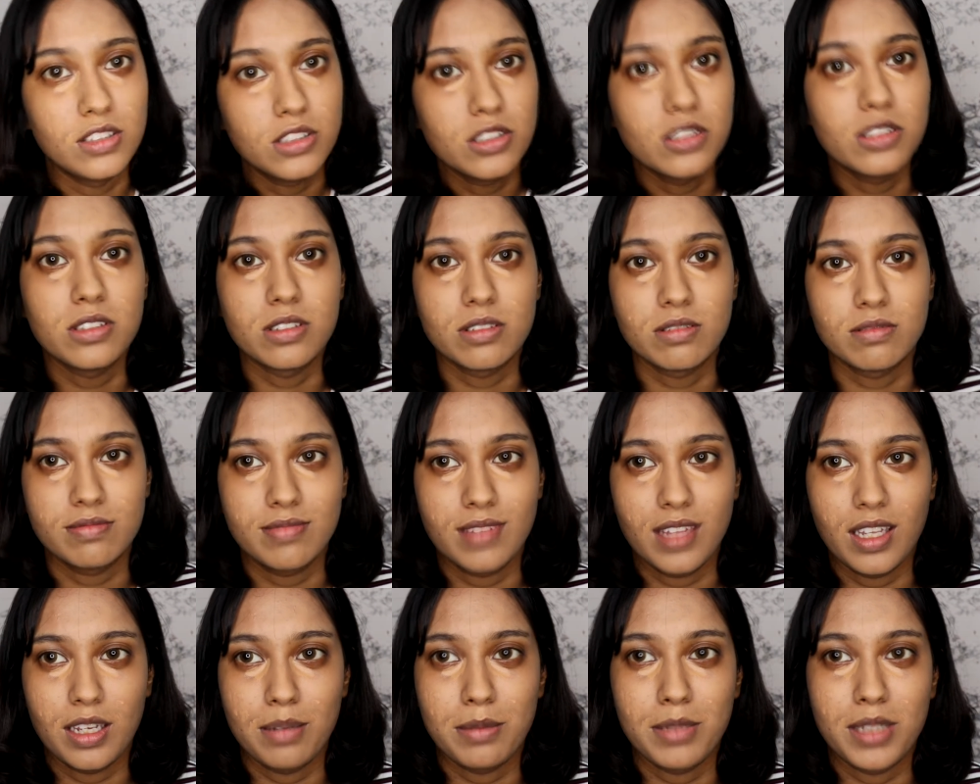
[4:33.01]
do.
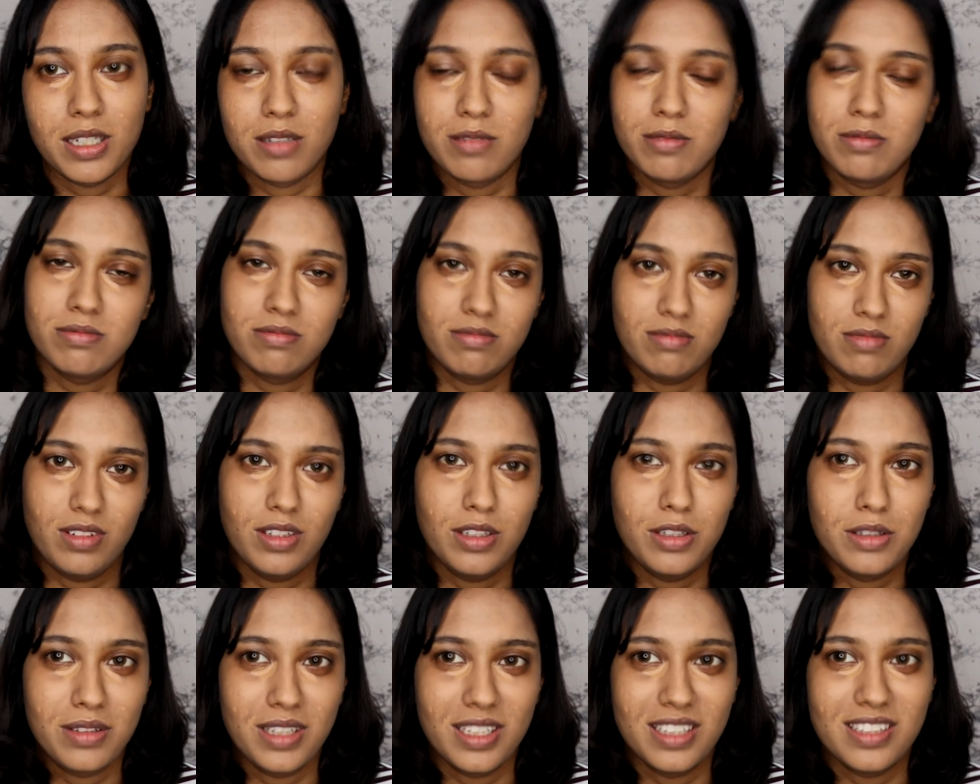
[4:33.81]

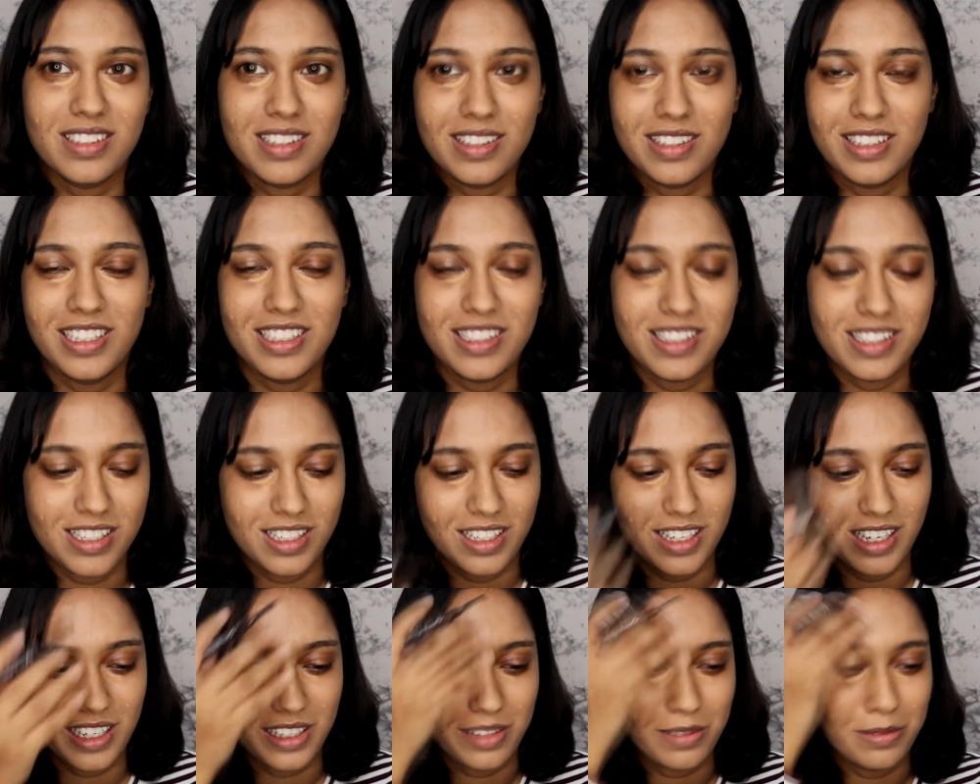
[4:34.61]
It's
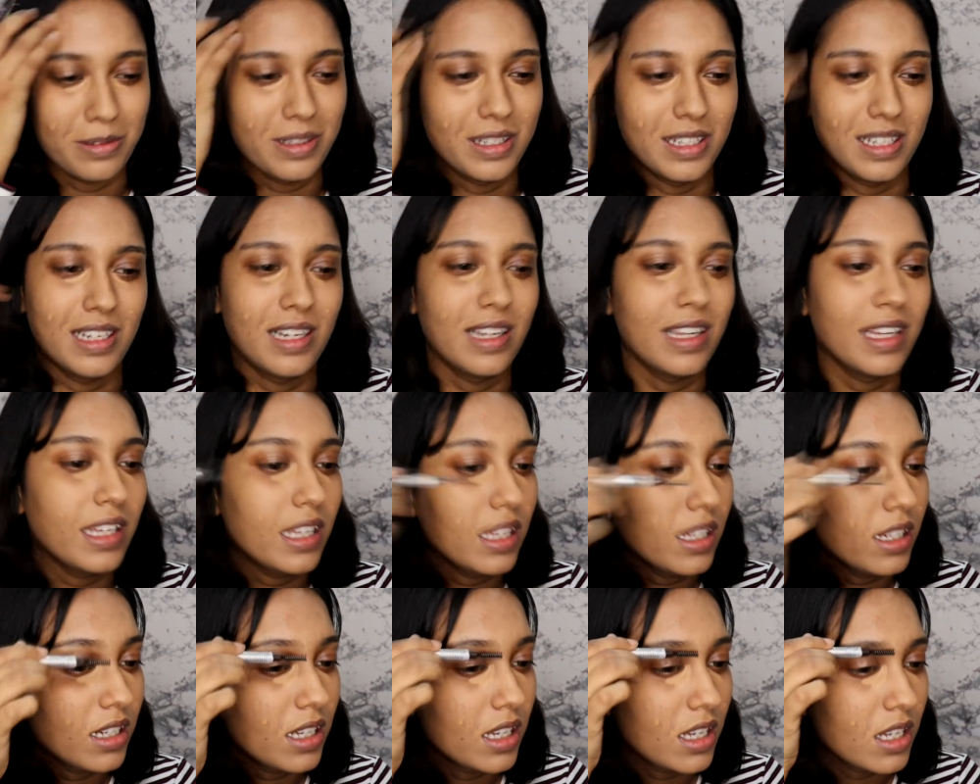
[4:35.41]
the kind of way I
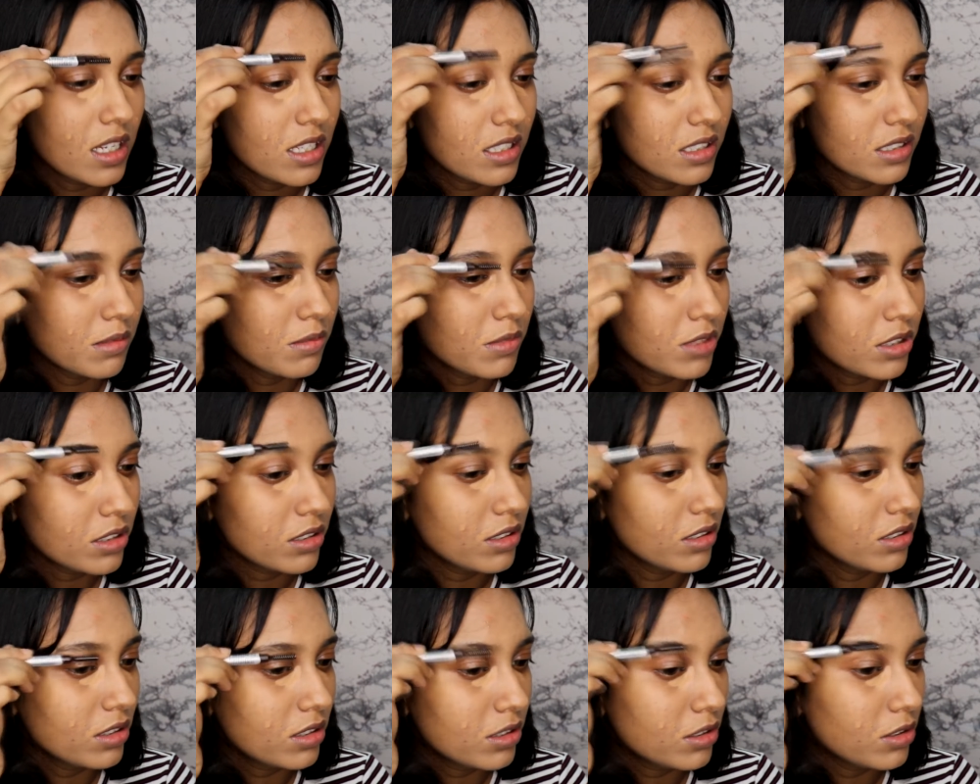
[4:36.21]
like it. So I'm just
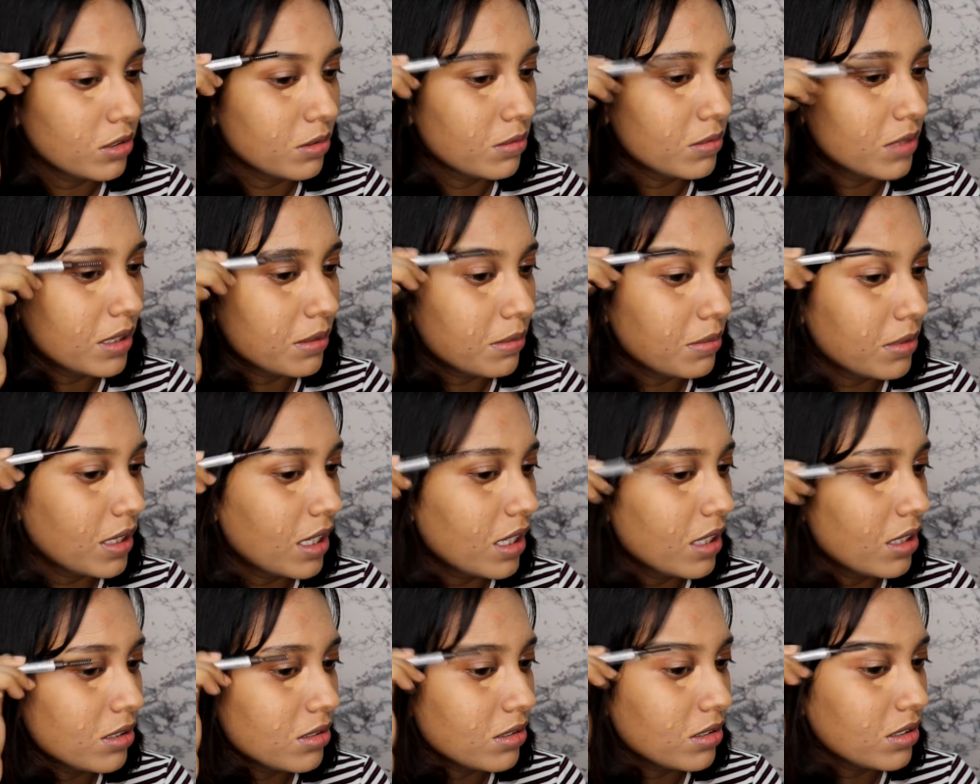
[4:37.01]
going to do my
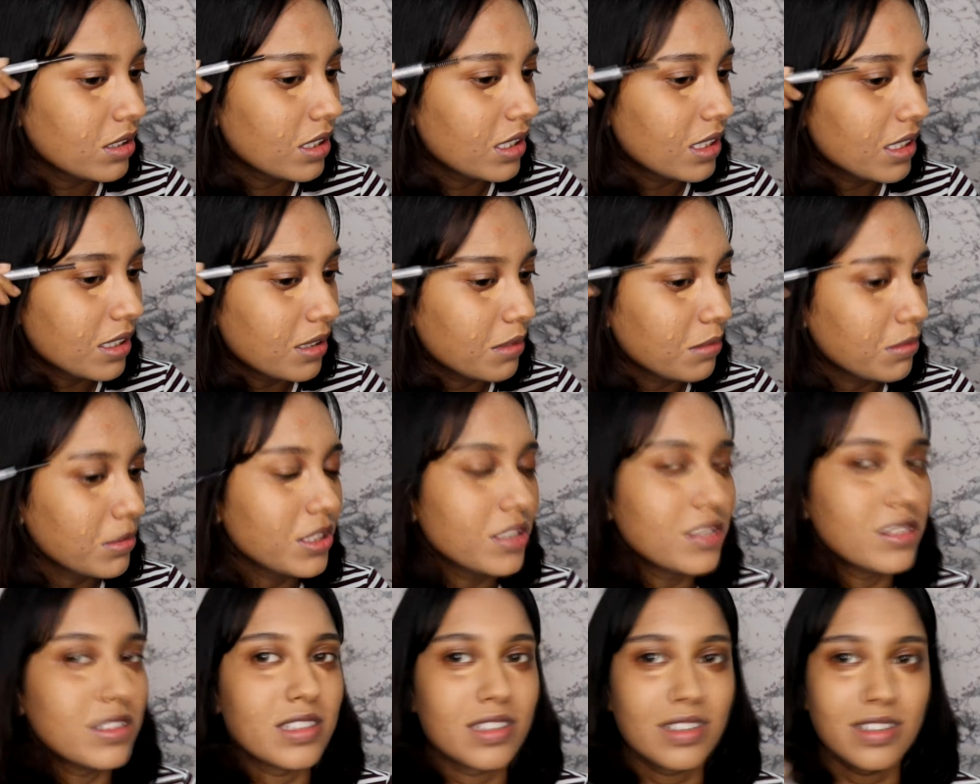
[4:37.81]
brows, and I'm
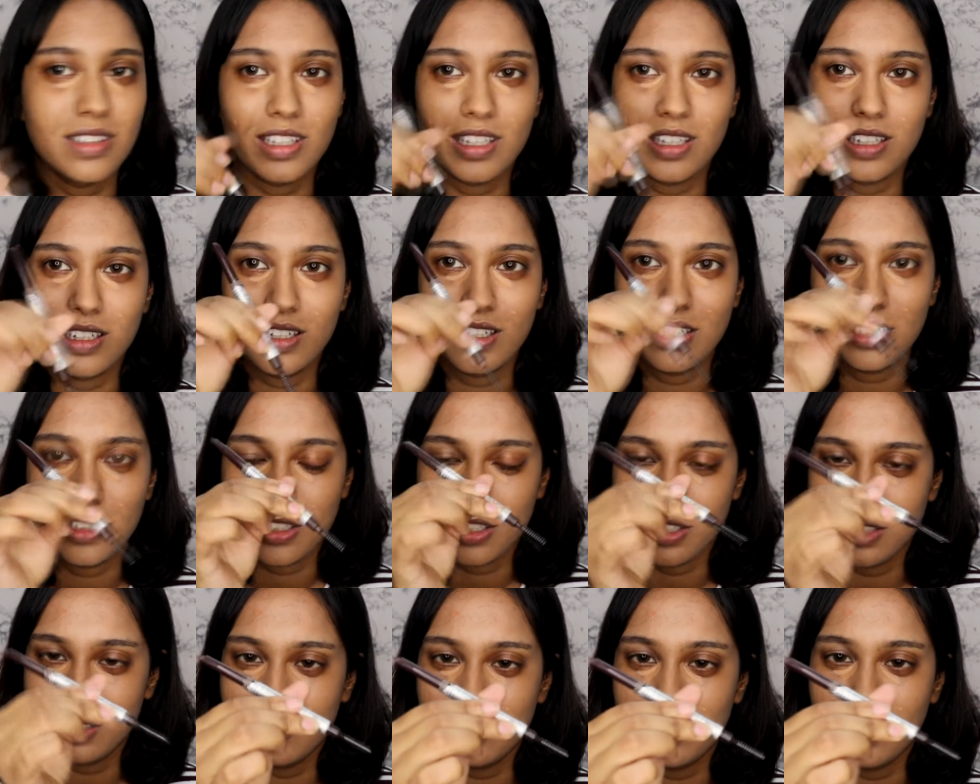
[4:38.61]
using the
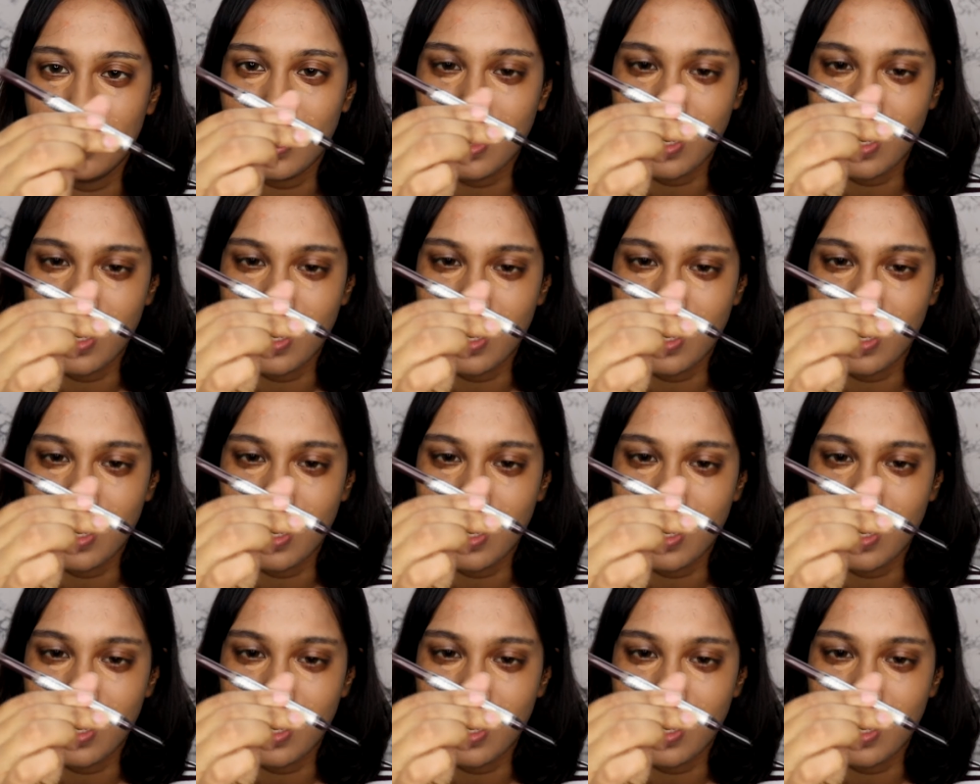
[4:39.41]
Etude